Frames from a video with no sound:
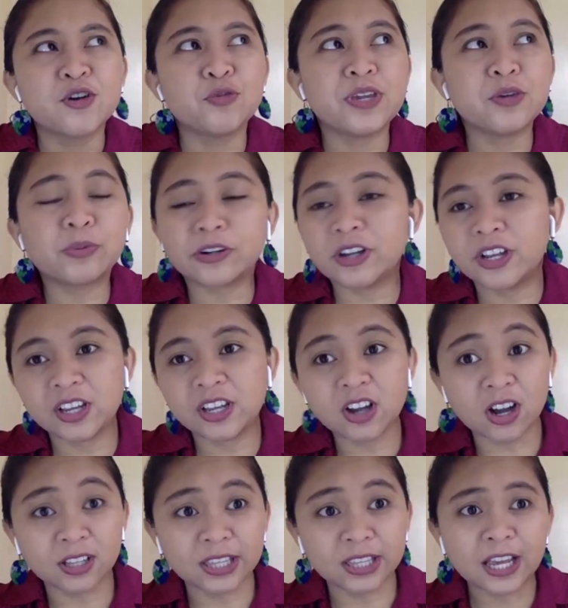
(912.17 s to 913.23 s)
were running
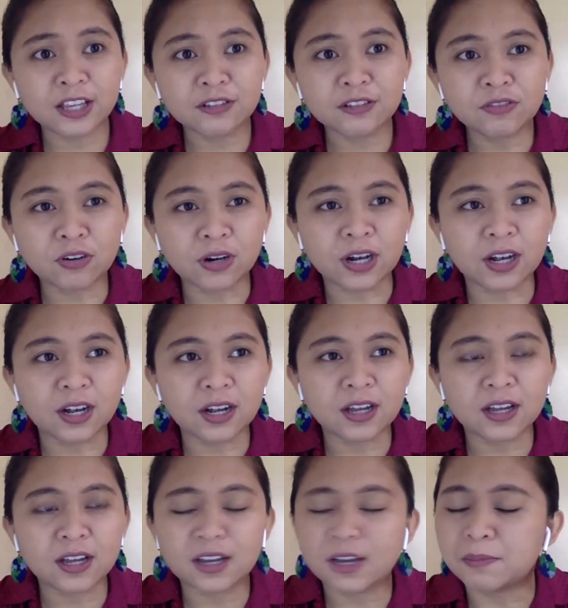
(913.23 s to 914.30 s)
online for
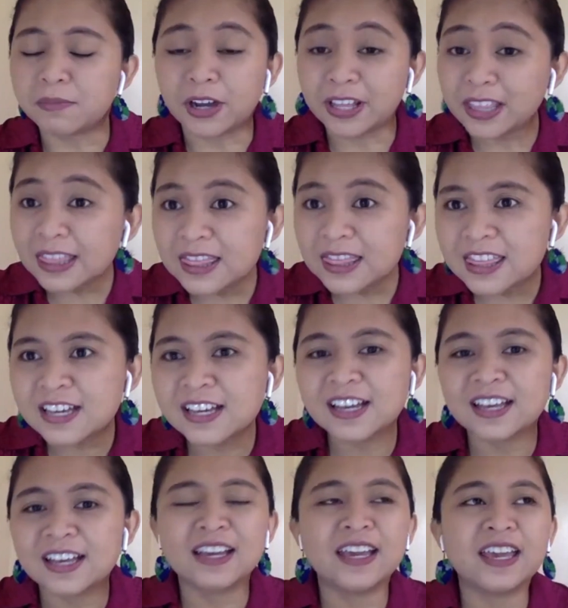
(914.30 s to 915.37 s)
a month,
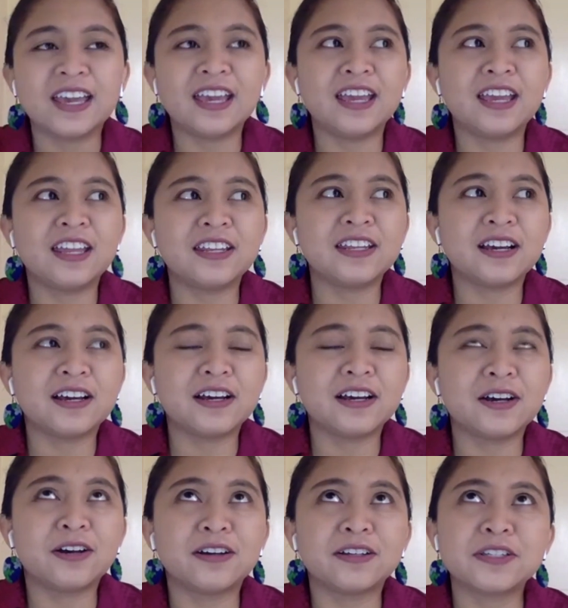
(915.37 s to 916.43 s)
and
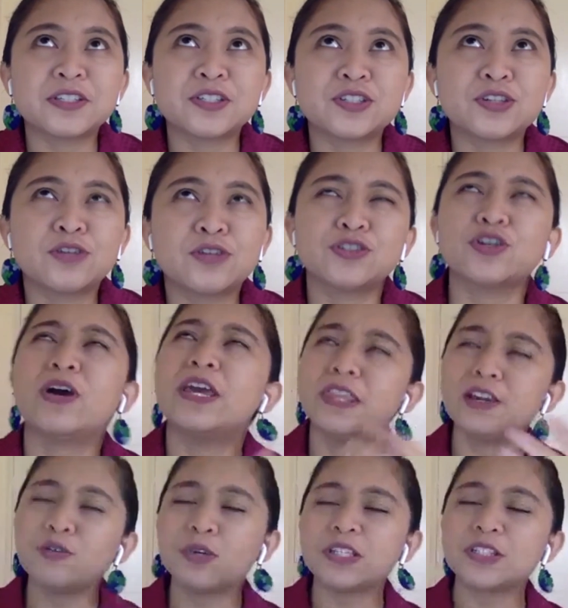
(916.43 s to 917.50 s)
so I think we
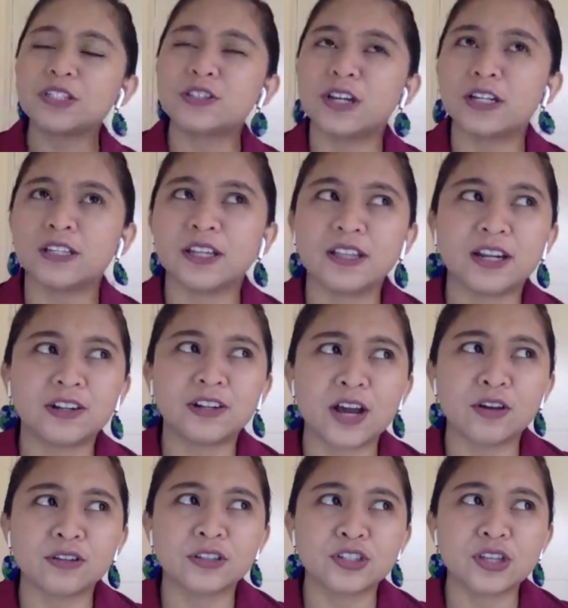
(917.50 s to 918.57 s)
started
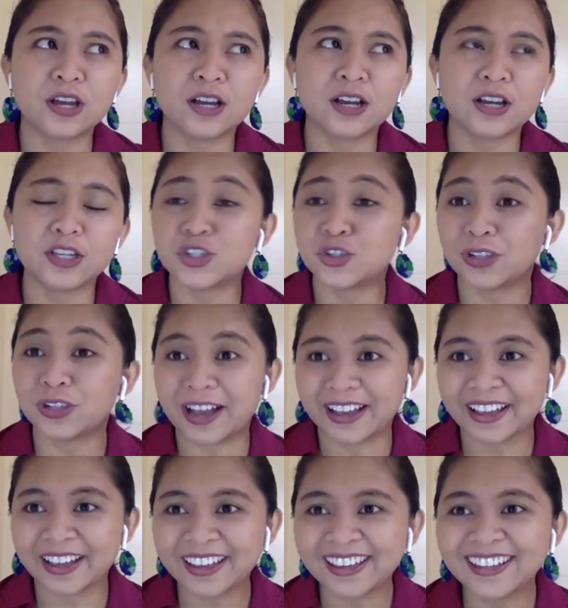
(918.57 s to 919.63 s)

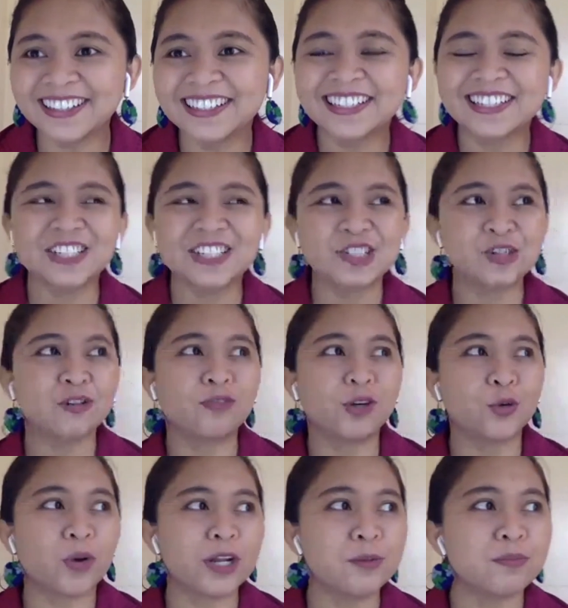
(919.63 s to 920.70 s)
July. So for
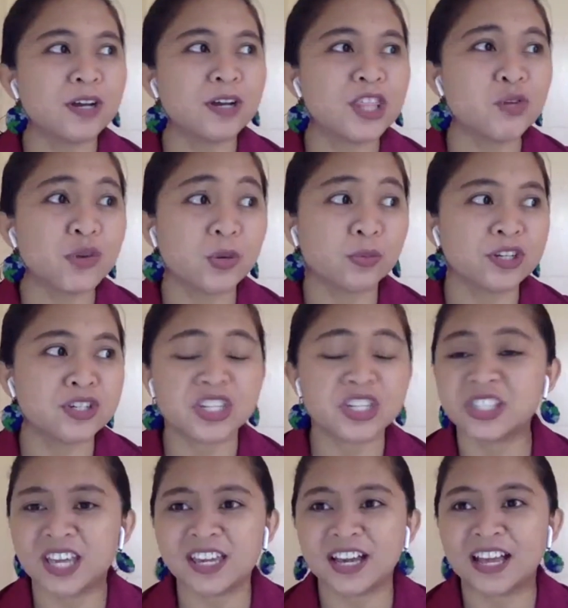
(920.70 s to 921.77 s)
1 month, we were just staying
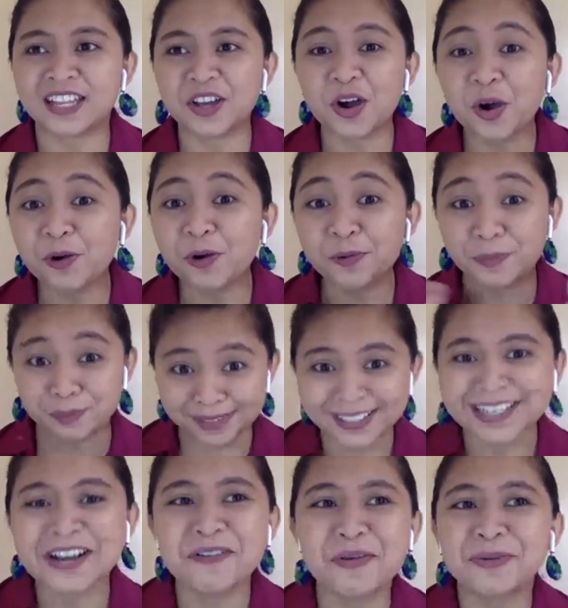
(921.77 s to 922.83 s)
at home.
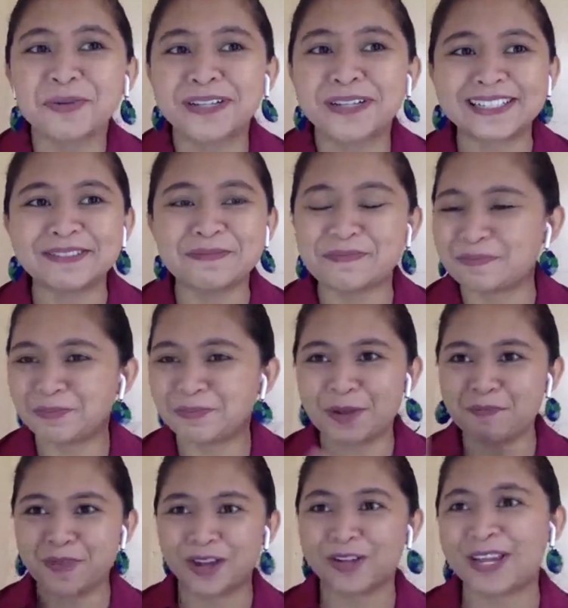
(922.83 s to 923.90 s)
We were
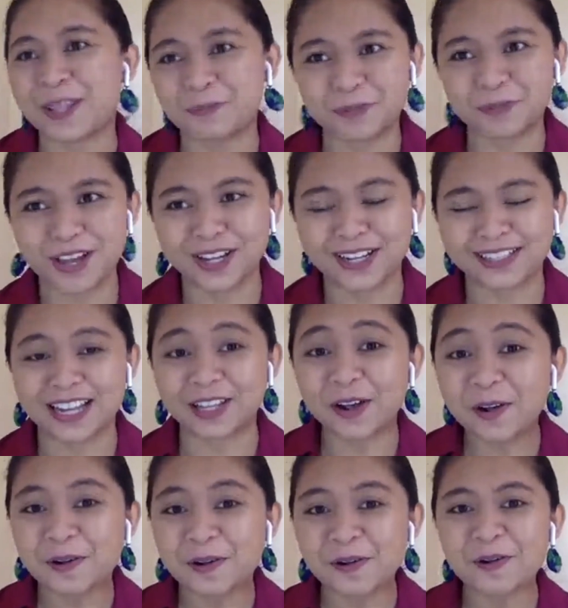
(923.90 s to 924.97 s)
preparing the product at
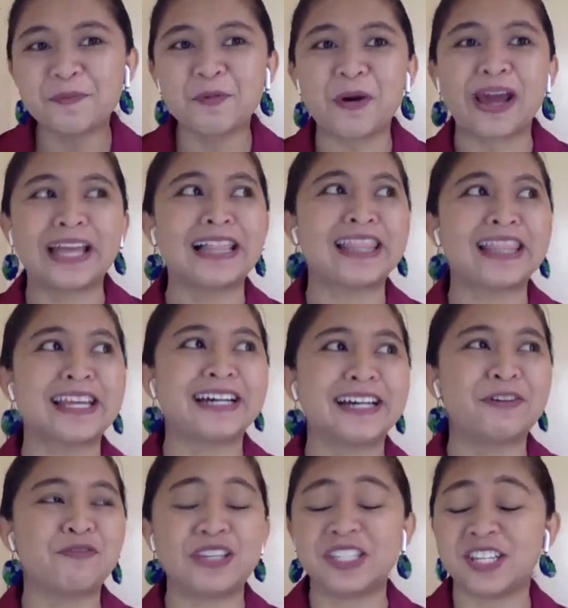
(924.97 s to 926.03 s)
home while the
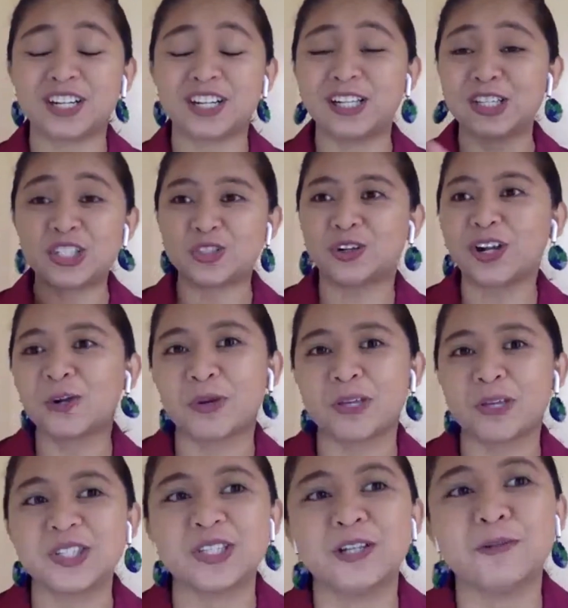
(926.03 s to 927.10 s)
physical store was
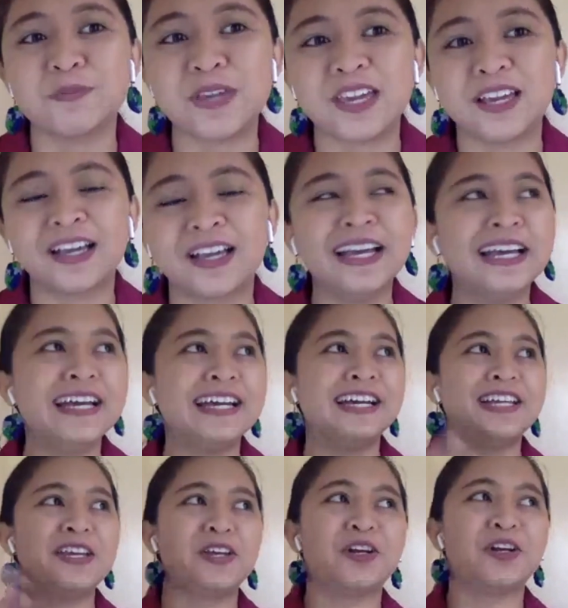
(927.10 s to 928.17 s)
still being,
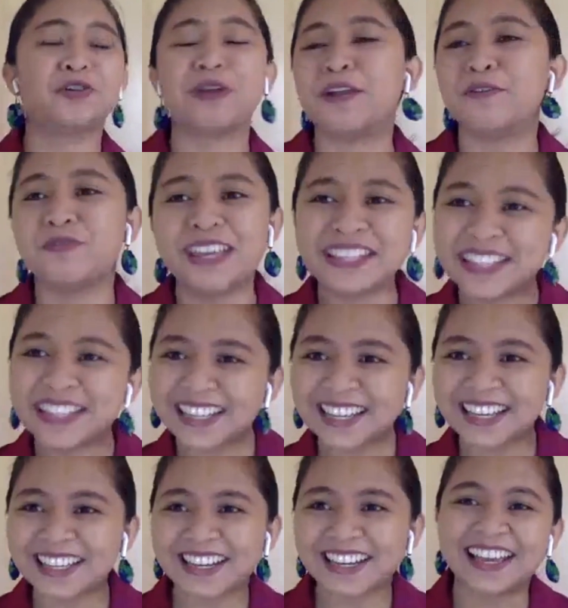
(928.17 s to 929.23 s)
renovated
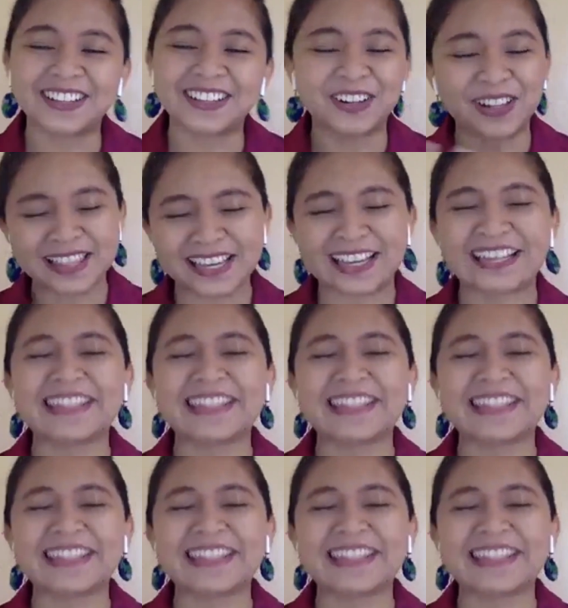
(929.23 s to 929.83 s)
and all that.